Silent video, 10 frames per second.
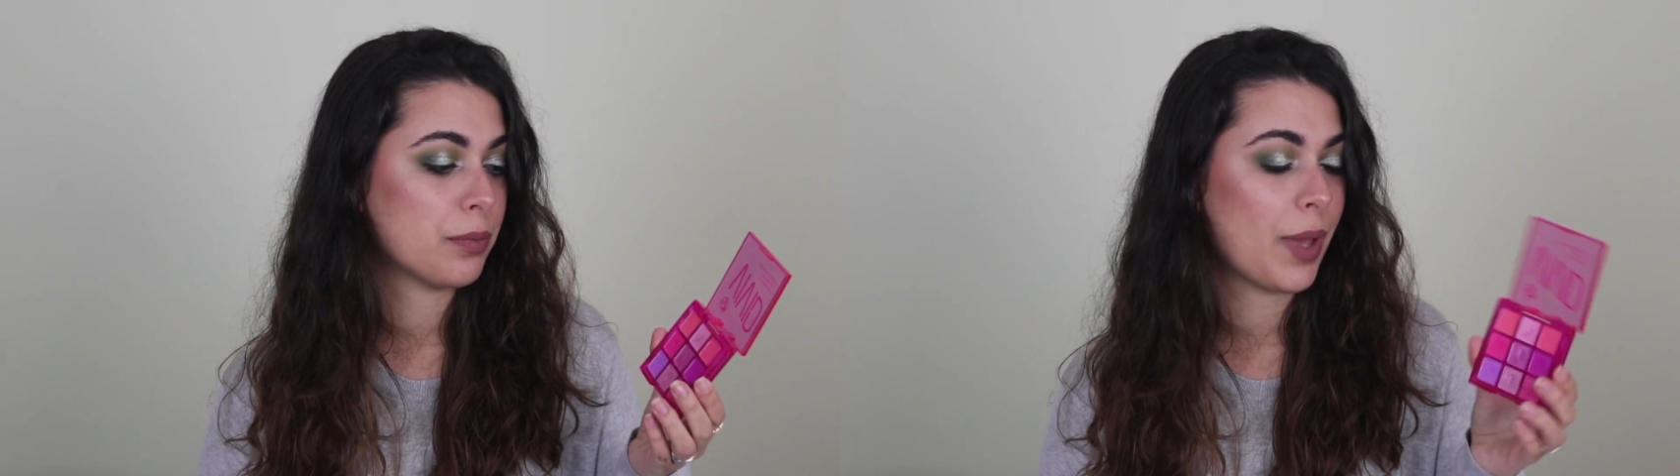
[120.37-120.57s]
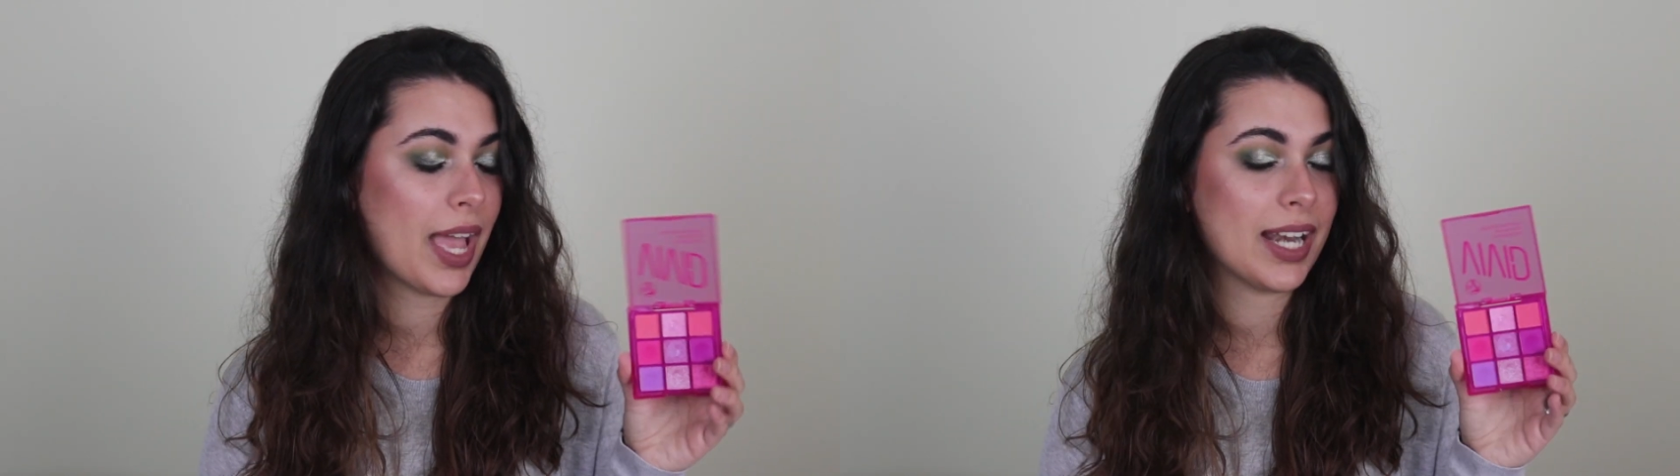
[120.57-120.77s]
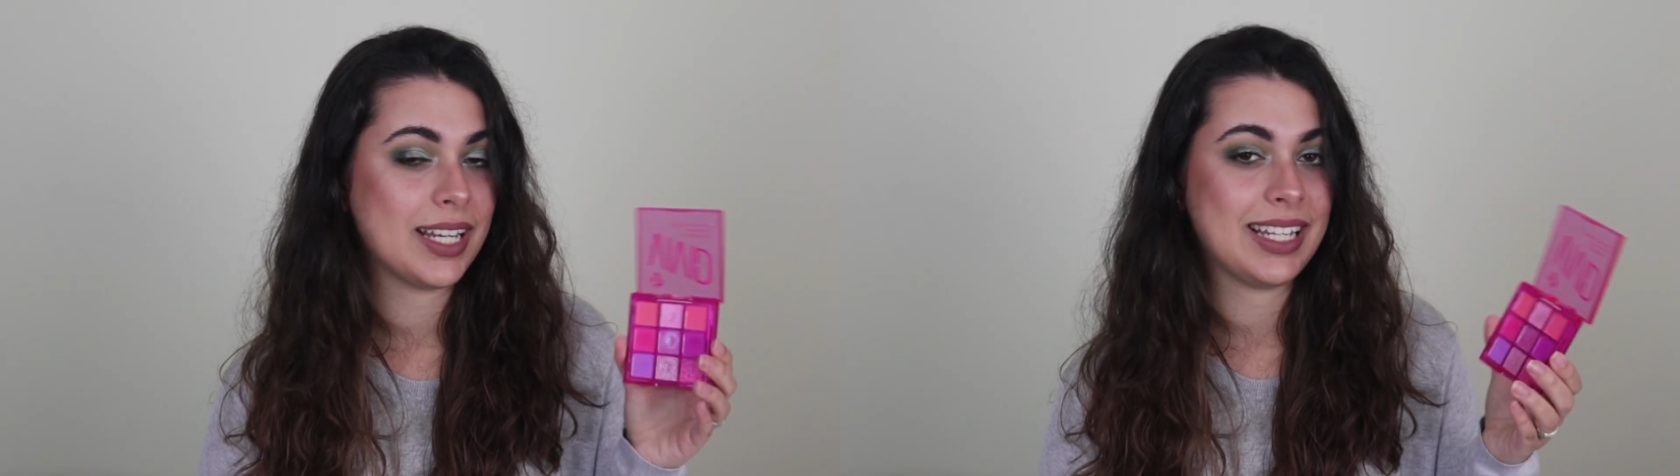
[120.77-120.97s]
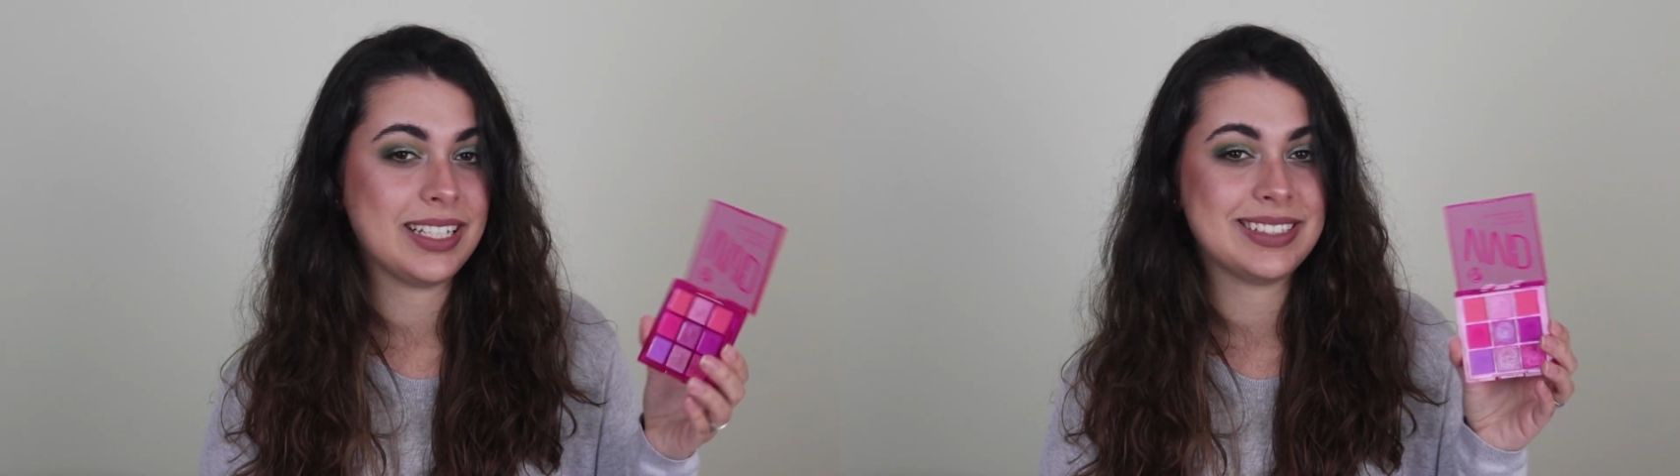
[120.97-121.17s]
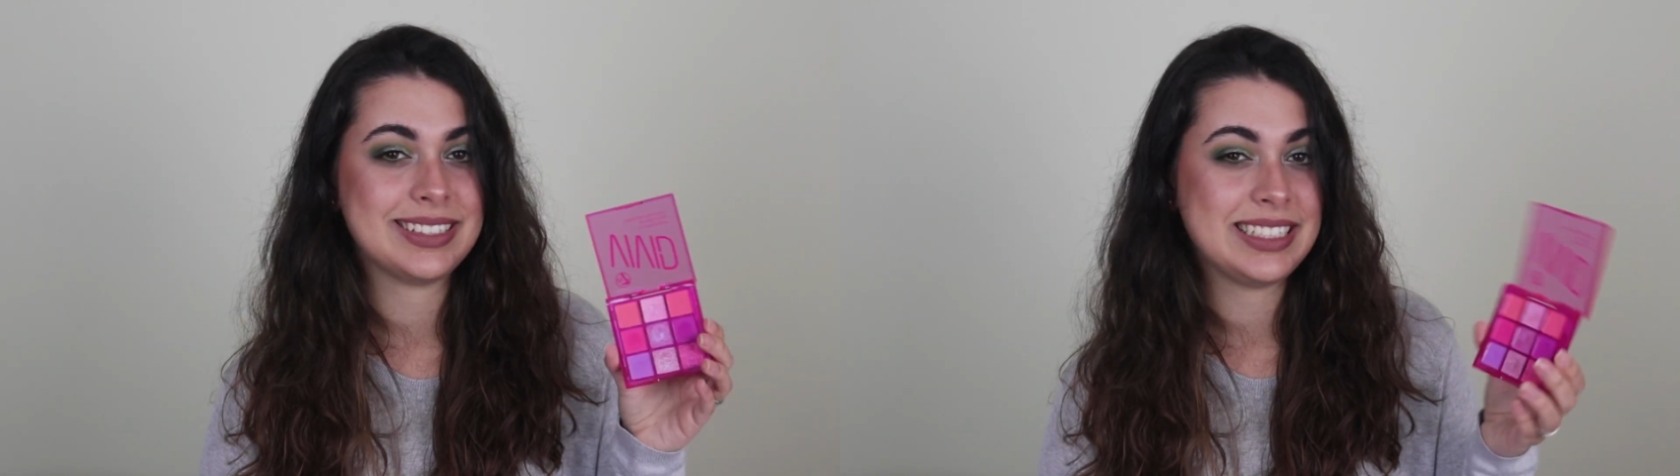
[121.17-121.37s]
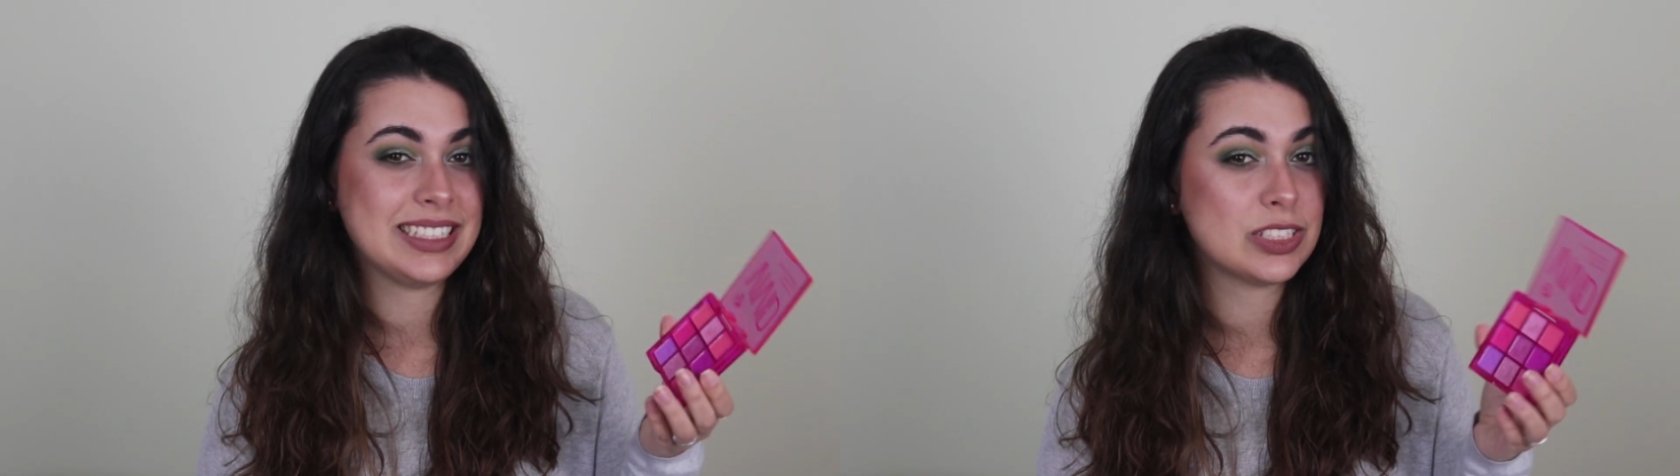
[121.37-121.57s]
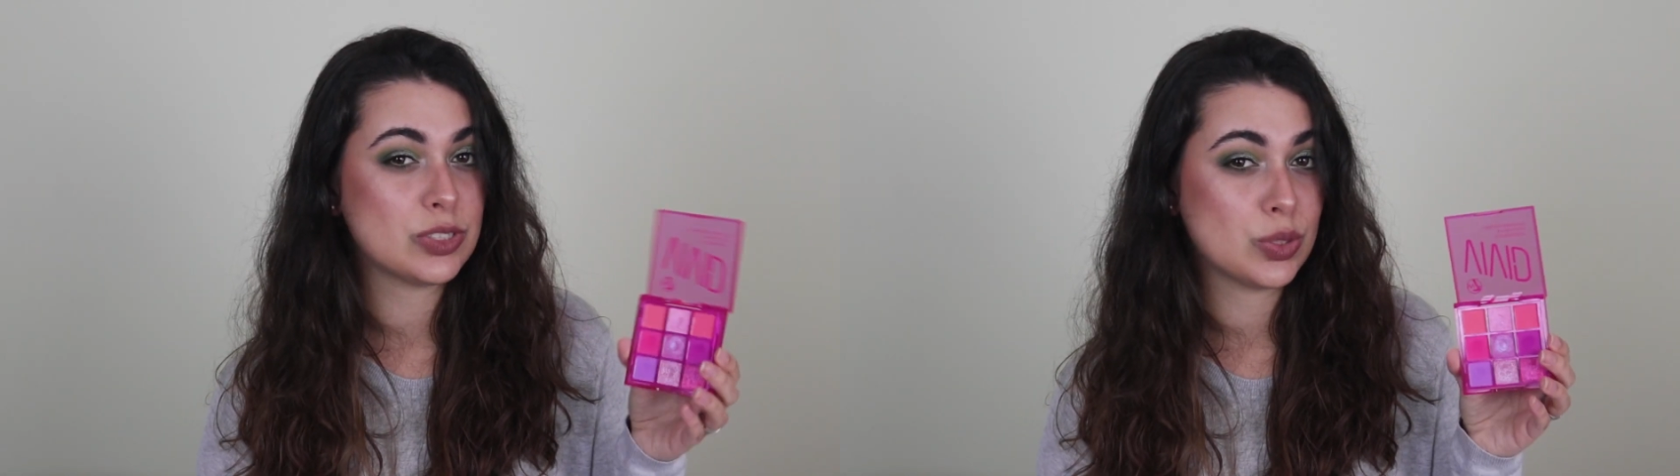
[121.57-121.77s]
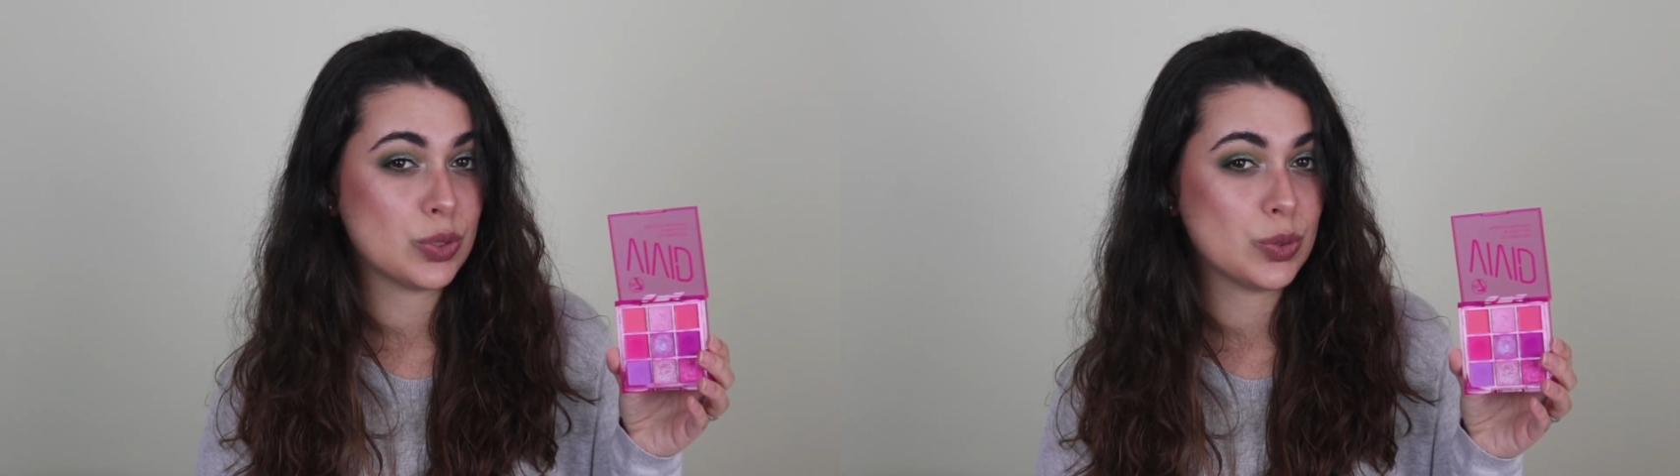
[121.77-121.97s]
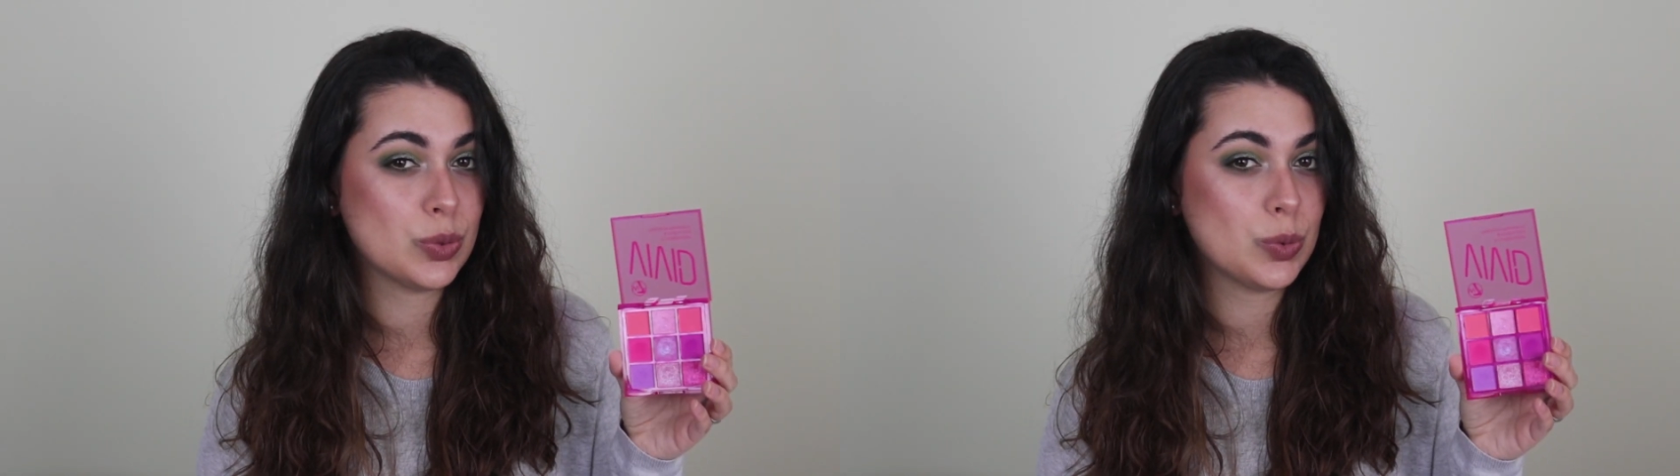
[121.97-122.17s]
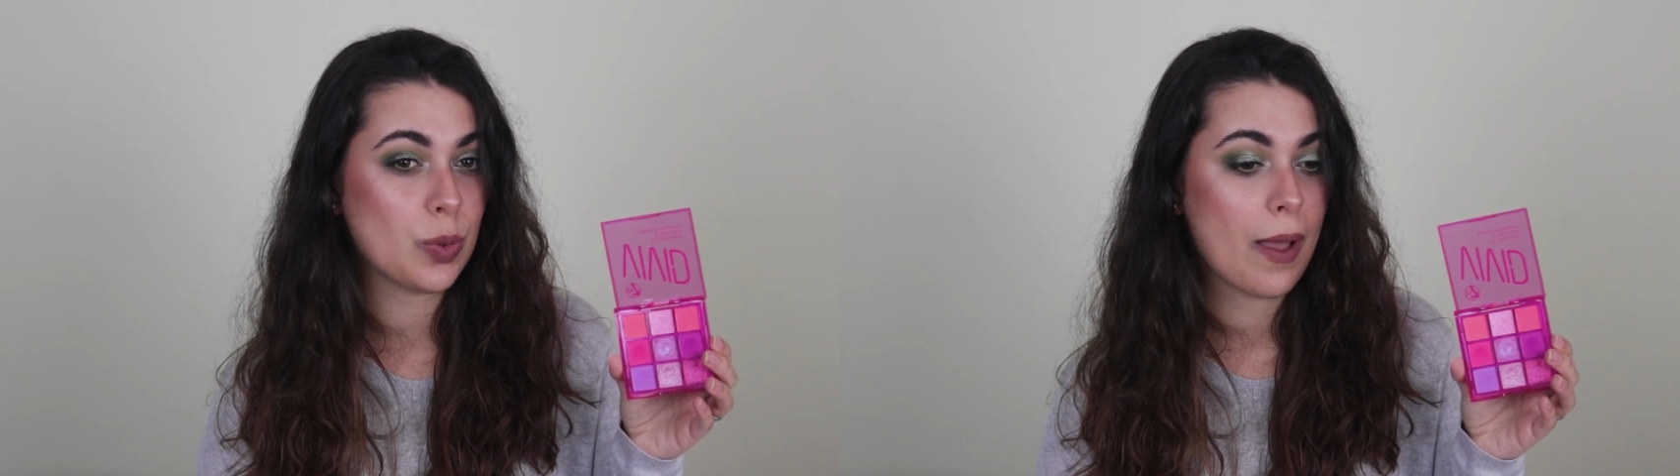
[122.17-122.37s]
pen in these
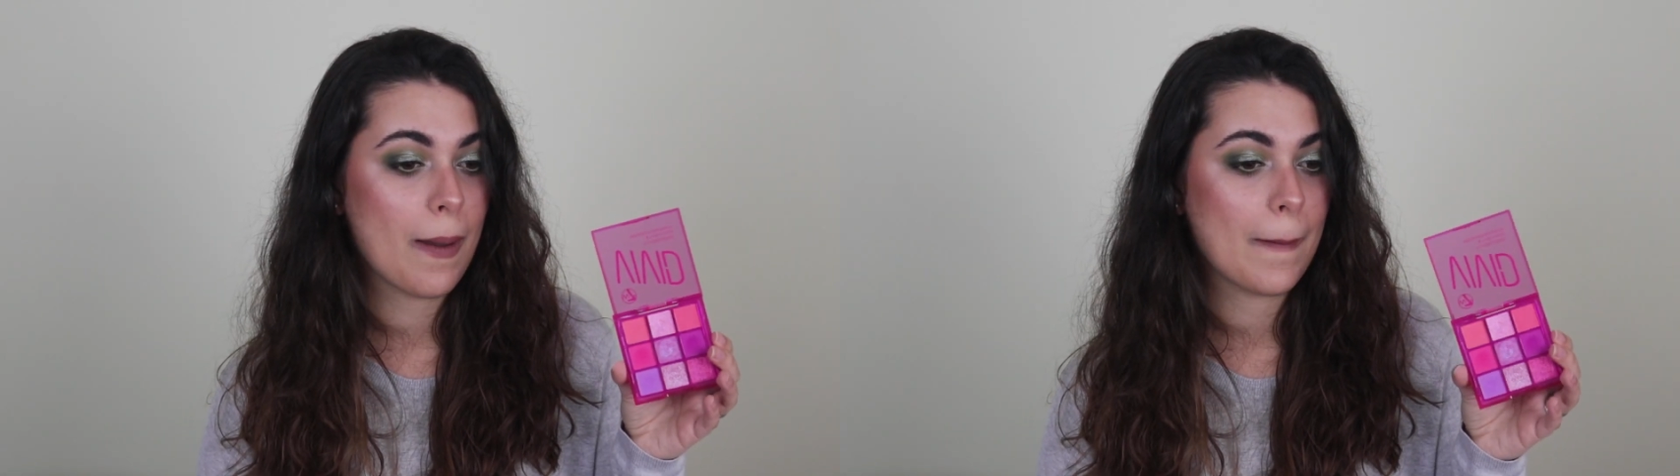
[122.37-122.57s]
two,